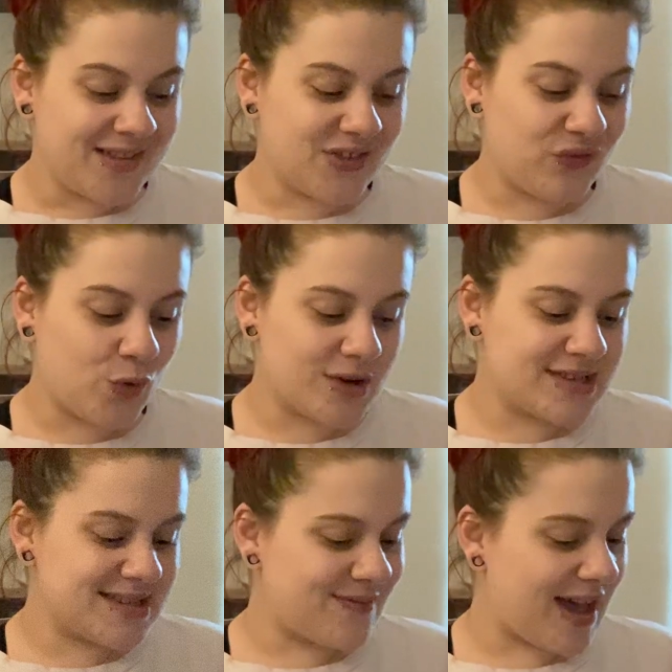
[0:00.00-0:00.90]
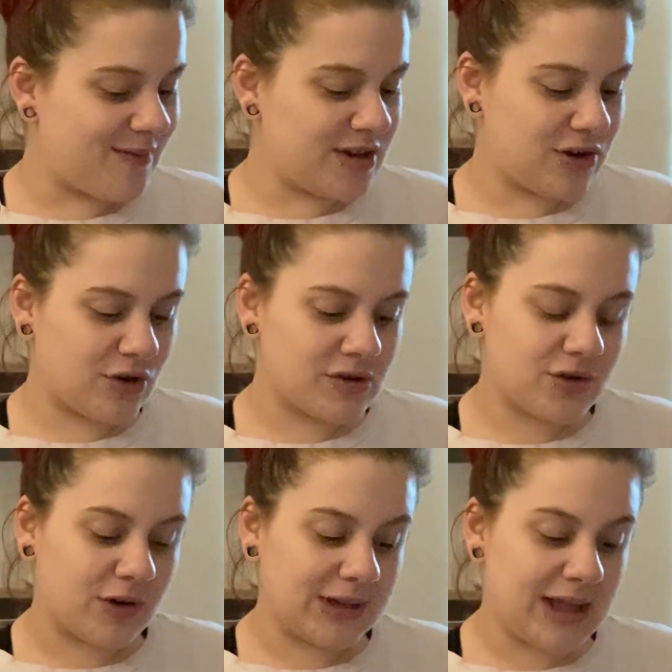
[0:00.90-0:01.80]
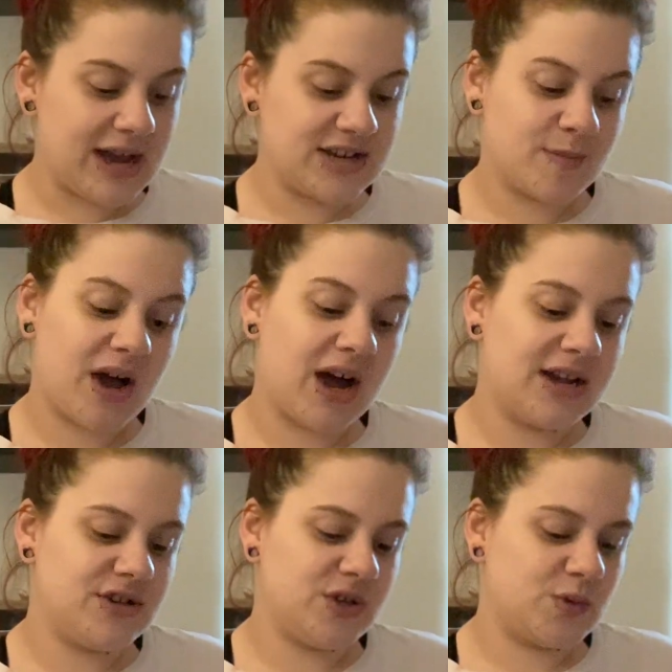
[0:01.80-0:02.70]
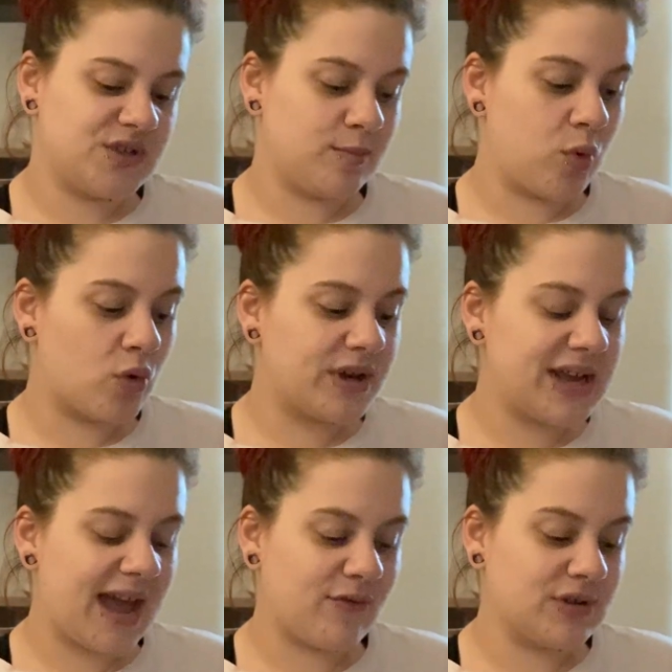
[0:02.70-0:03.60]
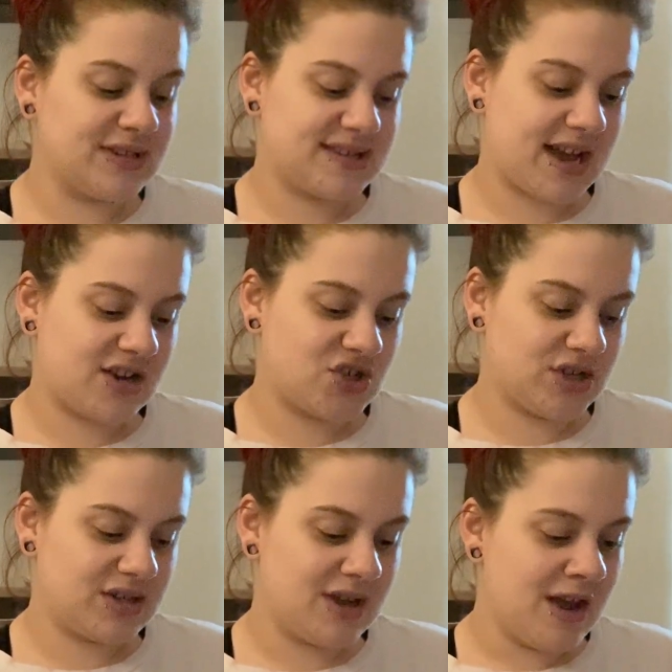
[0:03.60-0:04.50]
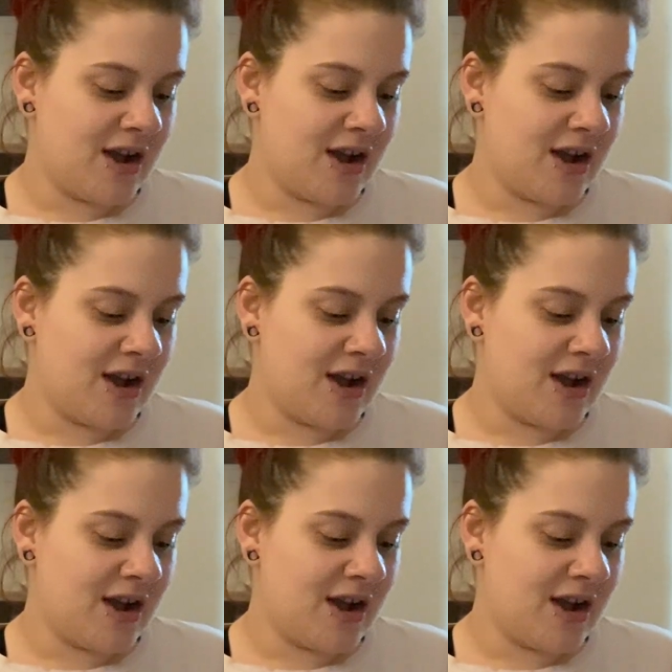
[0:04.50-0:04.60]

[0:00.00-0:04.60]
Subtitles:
The forces of heaven and earth are aligned behind you, supporting effortless action.